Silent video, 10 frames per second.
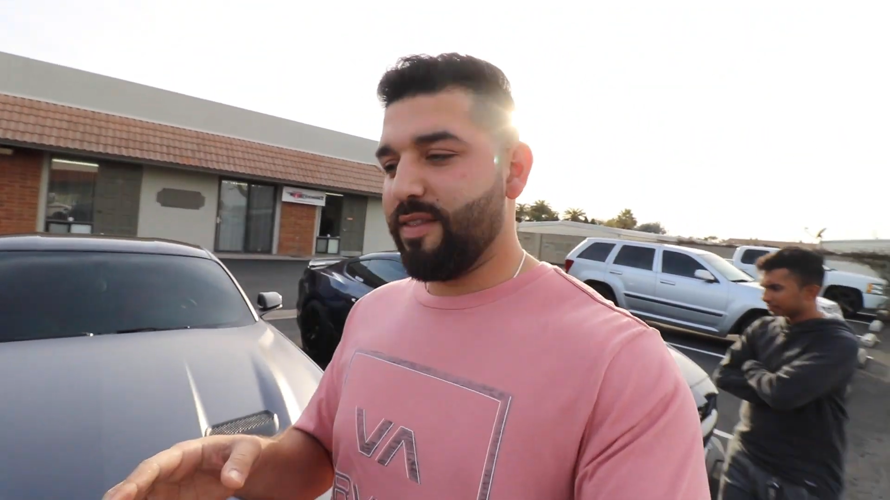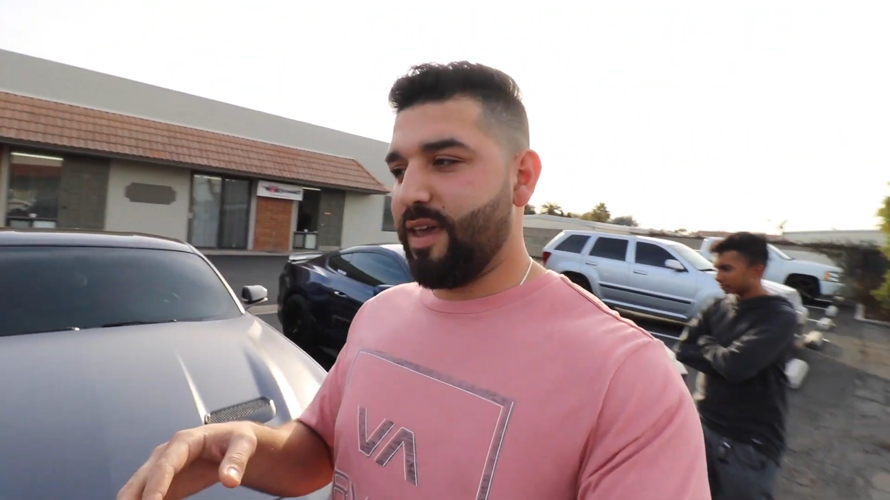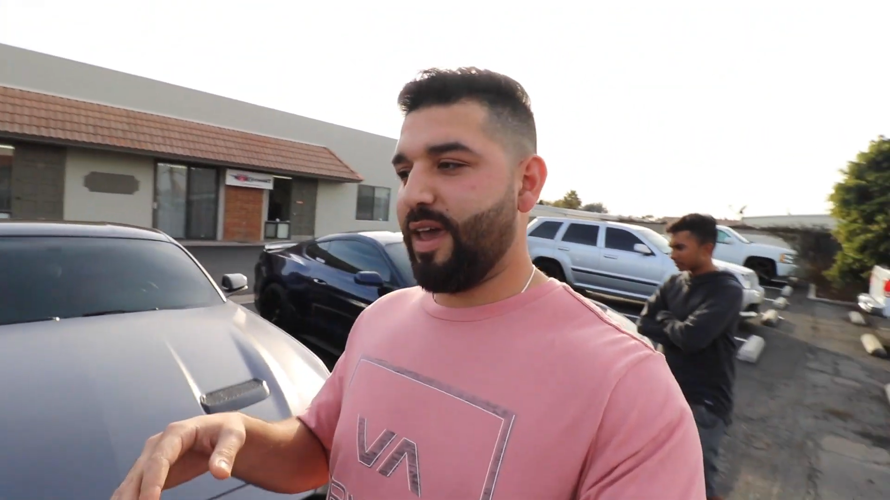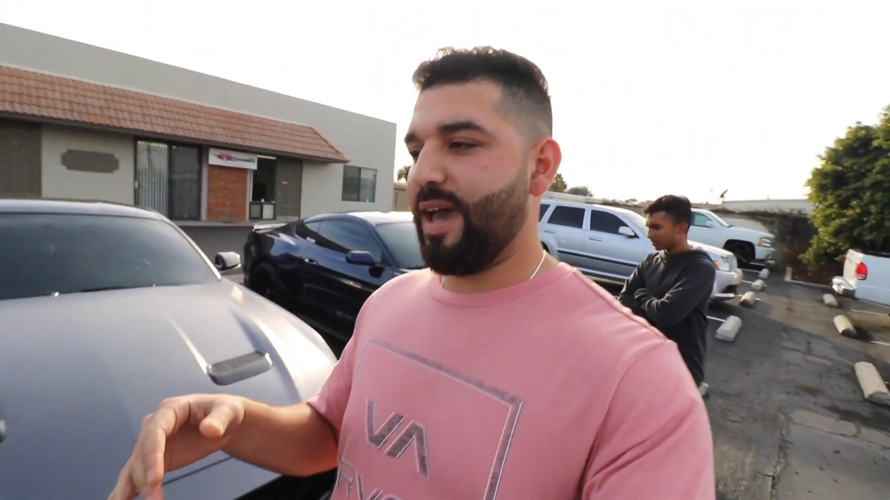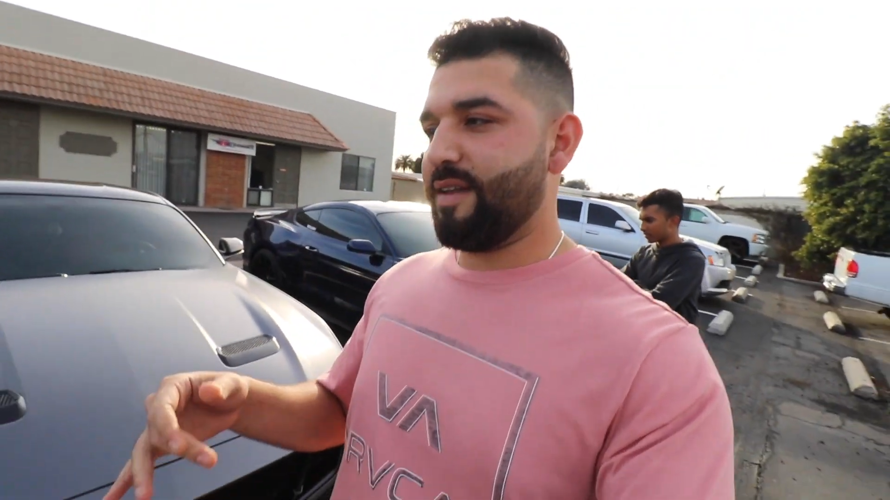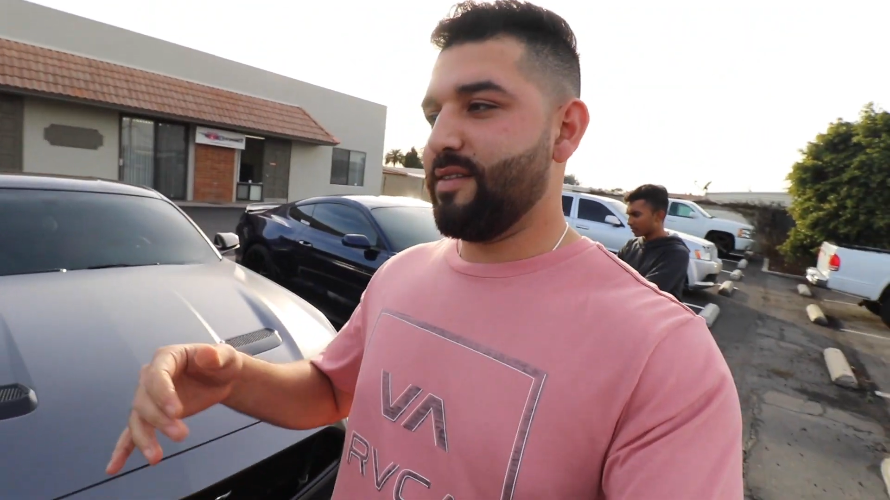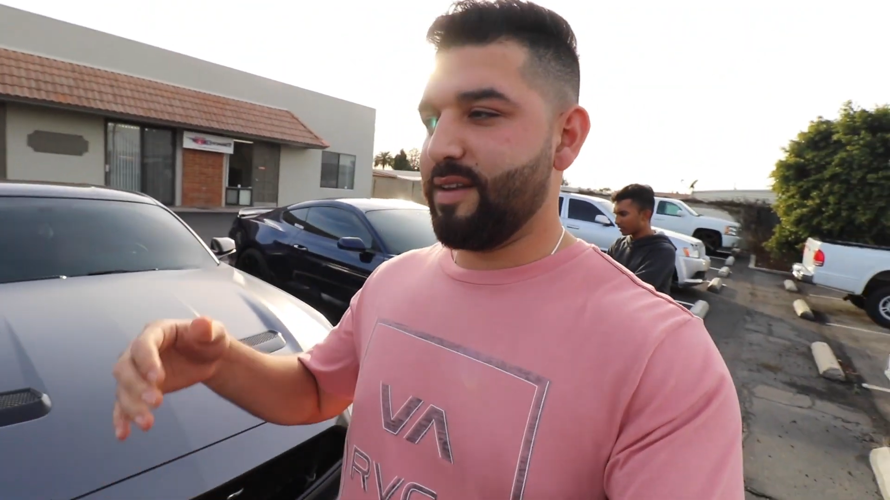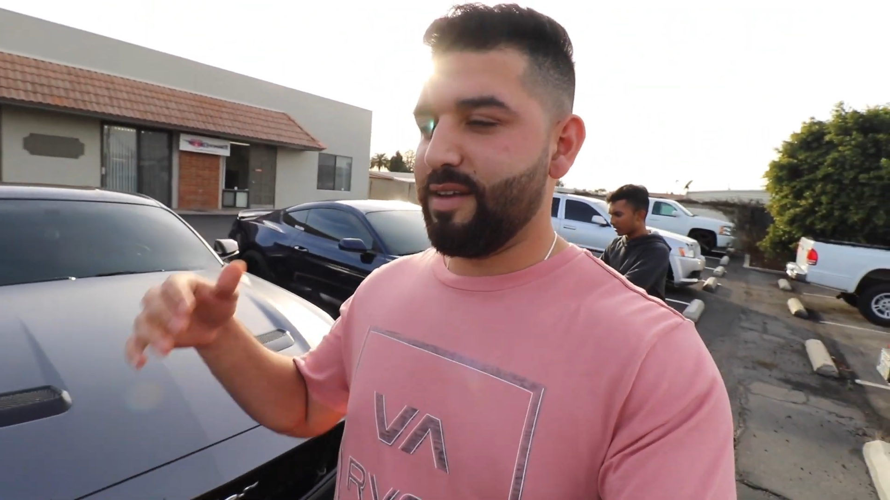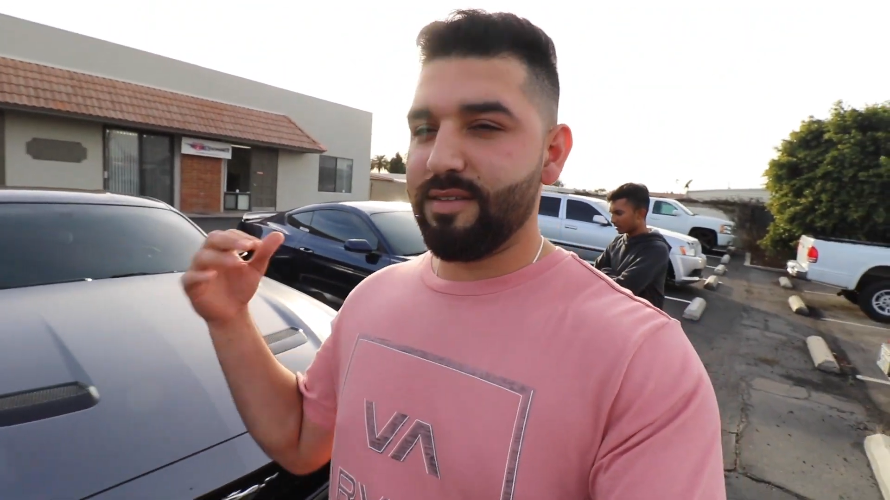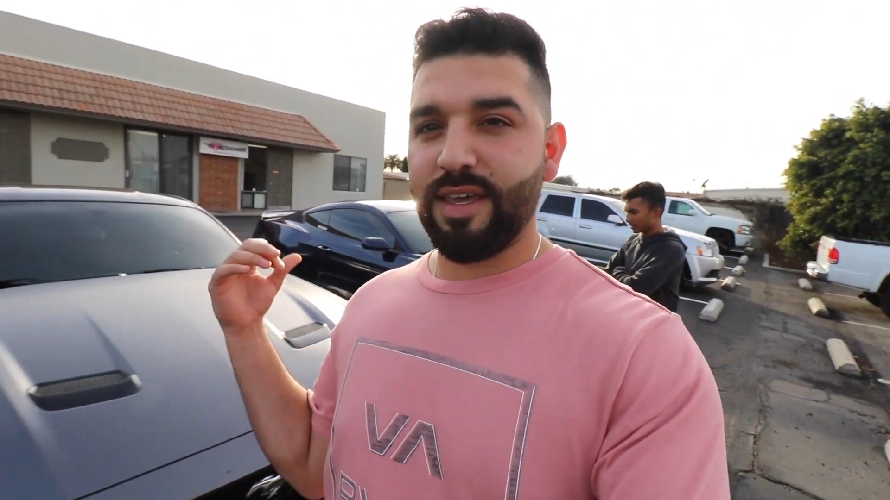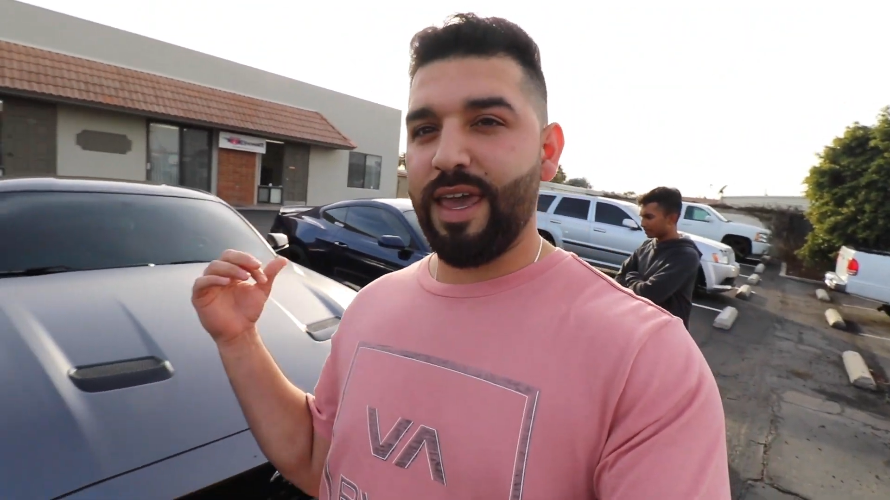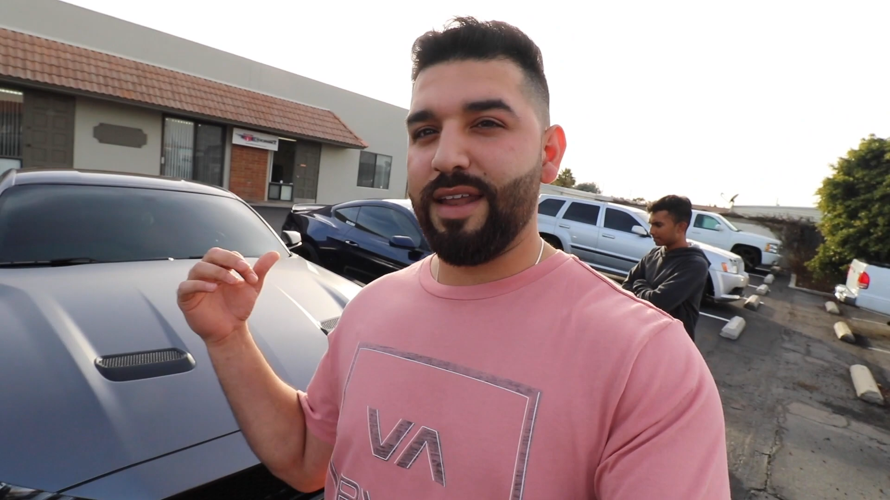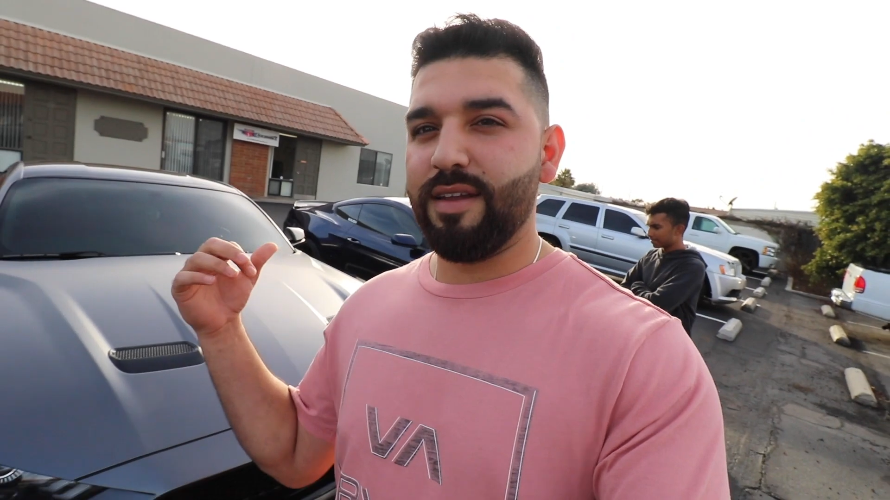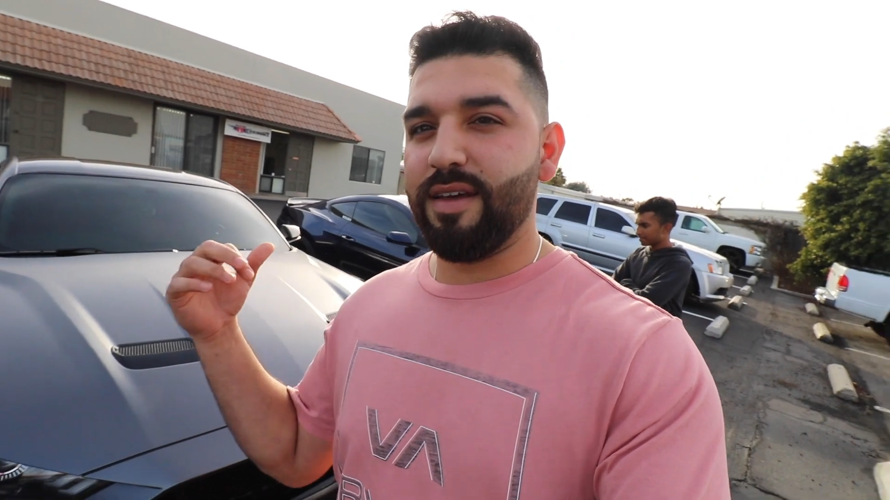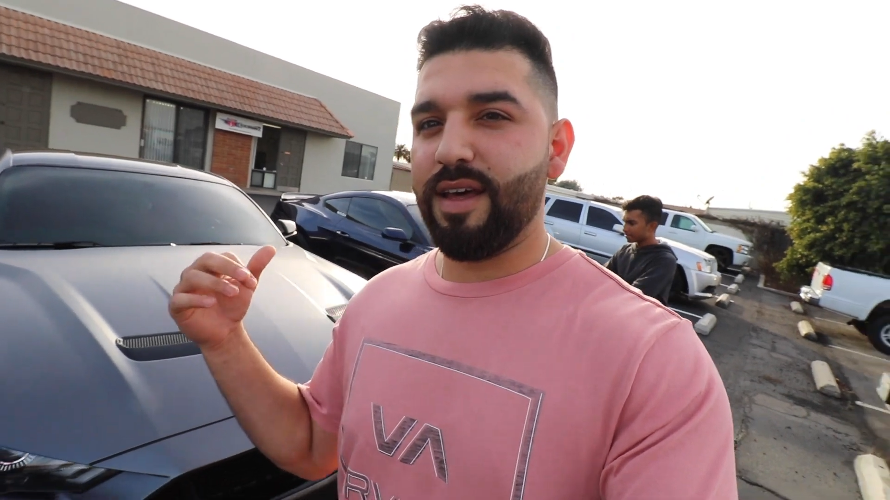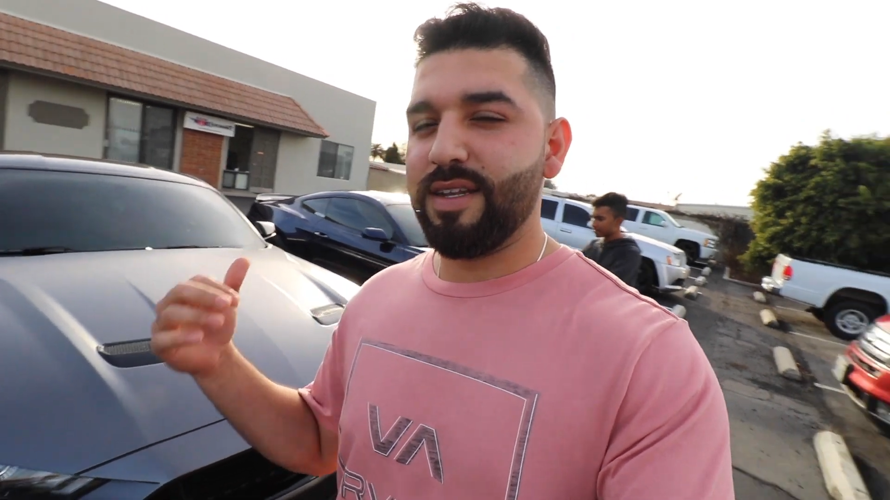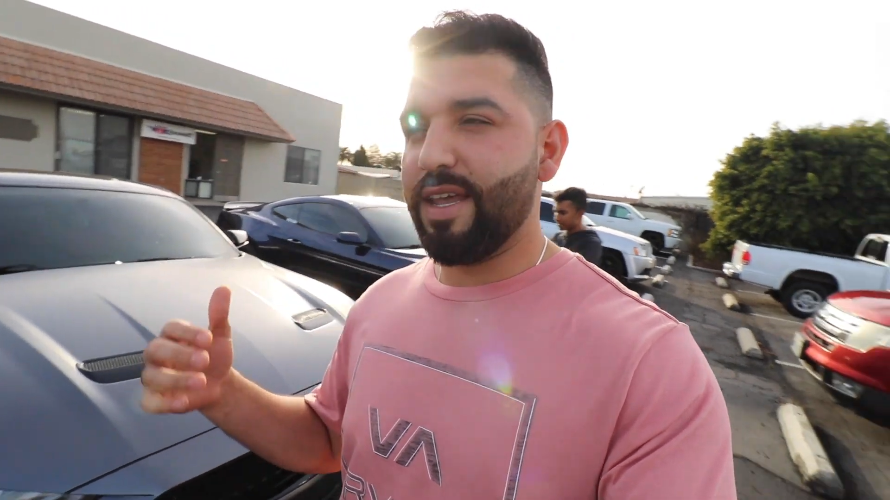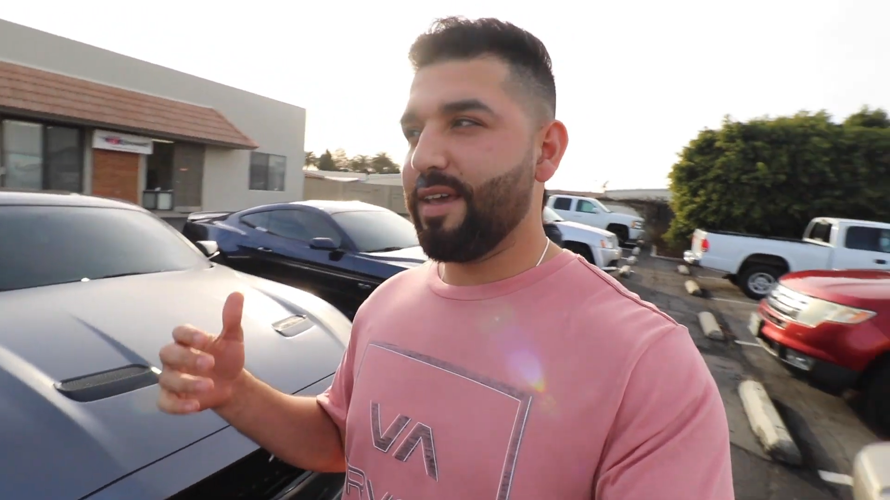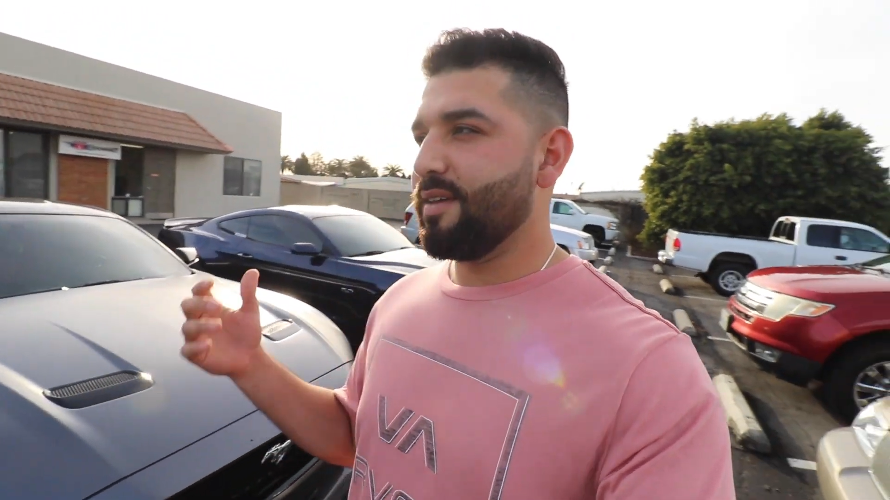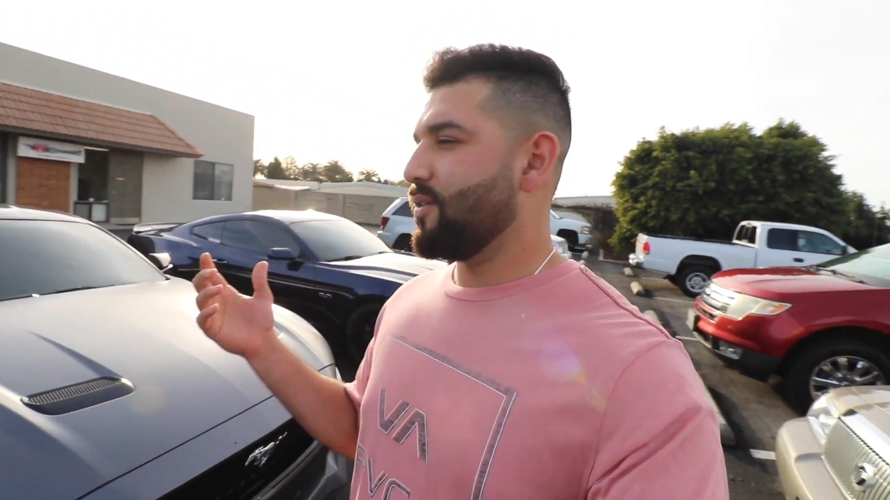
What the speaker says: They had the deals like end a day